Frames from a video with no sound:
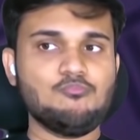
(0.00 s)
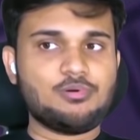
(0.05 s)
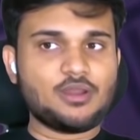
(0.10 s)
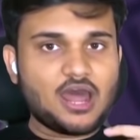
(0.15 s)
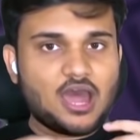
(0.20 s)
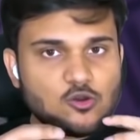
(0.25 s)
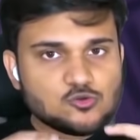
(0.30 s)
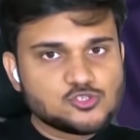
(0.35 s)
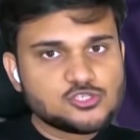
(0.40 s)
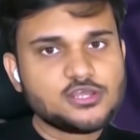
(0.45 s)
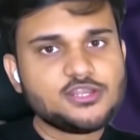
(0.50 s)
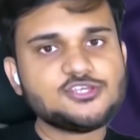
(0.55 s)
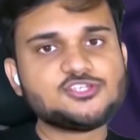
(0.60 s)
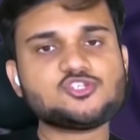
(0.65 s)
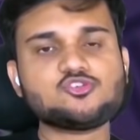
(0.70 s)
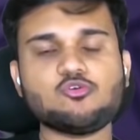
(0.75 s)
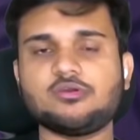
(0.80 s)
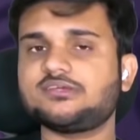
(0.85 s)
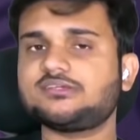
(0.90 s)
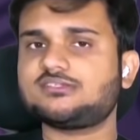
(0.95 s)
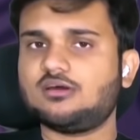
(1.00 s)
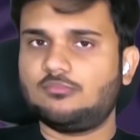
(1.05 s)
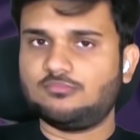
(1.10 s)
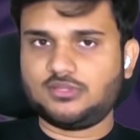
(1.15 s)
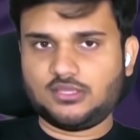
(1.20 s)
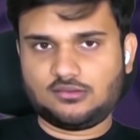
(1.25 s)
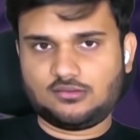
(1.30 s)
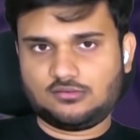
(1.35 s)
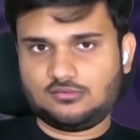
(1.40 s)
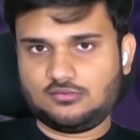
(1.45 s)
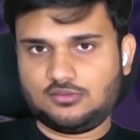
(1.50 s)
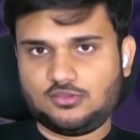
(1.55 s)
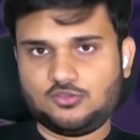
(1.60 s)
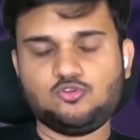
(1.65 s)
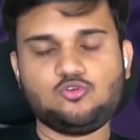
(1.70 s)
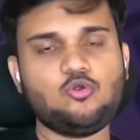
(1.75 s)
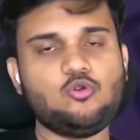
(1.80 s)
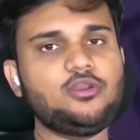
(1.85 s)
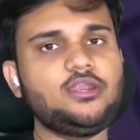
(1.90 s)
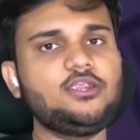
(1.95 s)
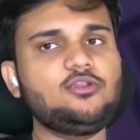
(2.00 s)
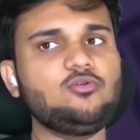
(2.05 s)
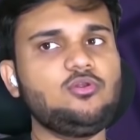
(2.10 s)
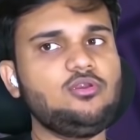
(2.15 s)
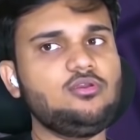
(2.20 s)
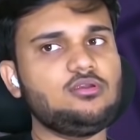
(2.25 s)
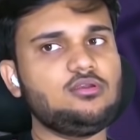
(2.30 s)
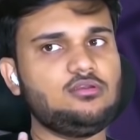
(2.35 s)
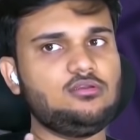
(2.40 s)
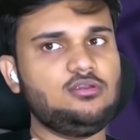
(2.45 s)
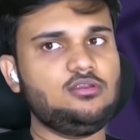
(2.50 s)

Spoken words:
browser is showing something. You don't need to